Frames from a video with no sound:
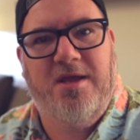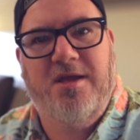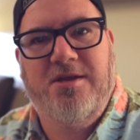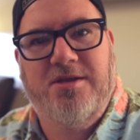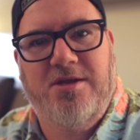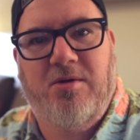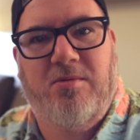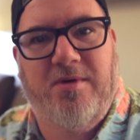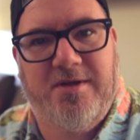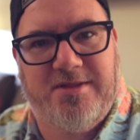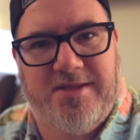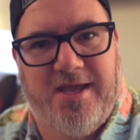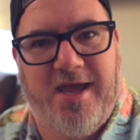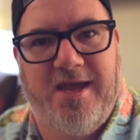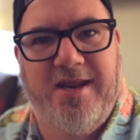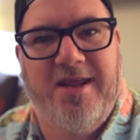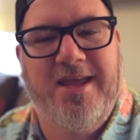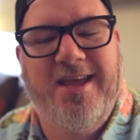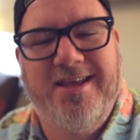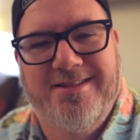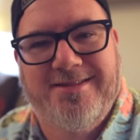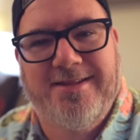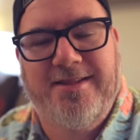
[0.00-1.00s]
You don't want that.
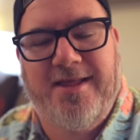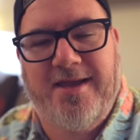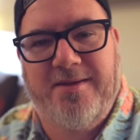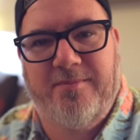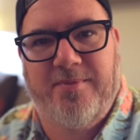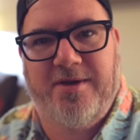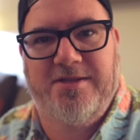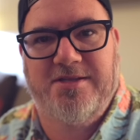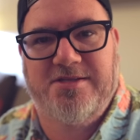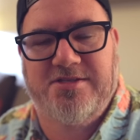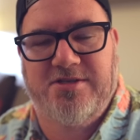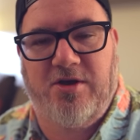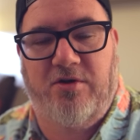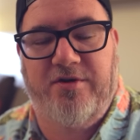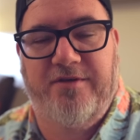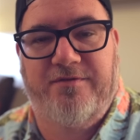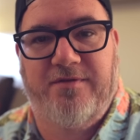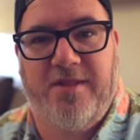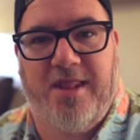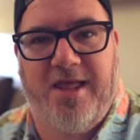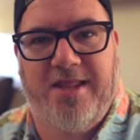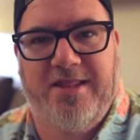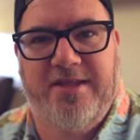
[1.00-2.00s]
Hit the like button. It's Tony
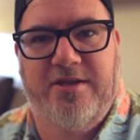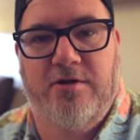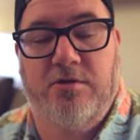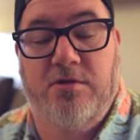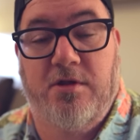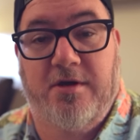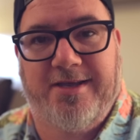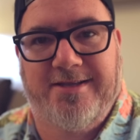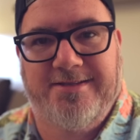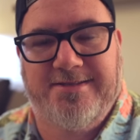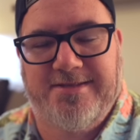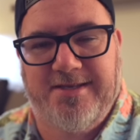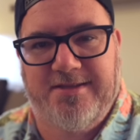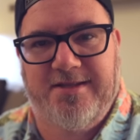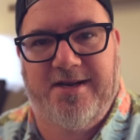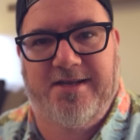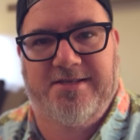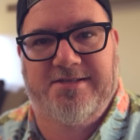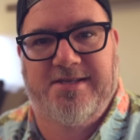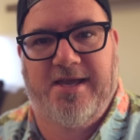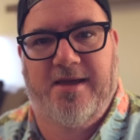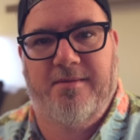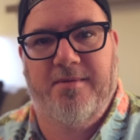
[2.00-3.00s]
for La Lido Look. Until the
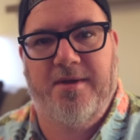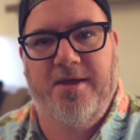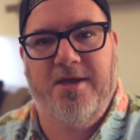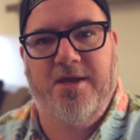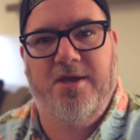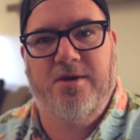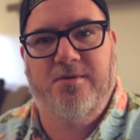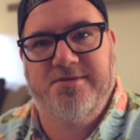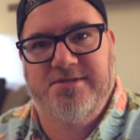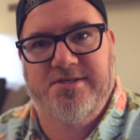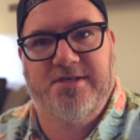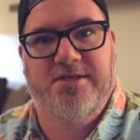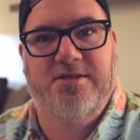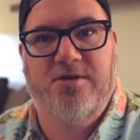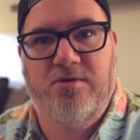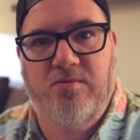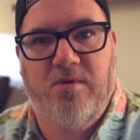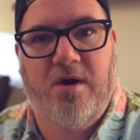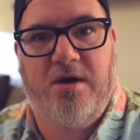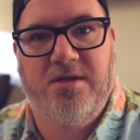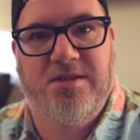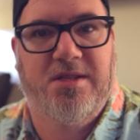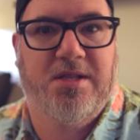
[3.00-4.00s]
next time, we'll see you
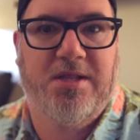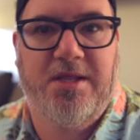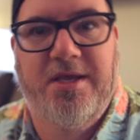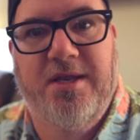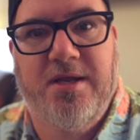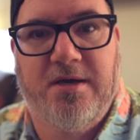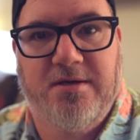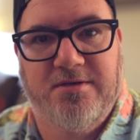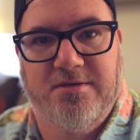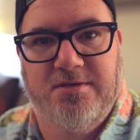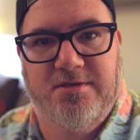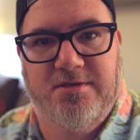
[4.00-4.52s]
on the Lido.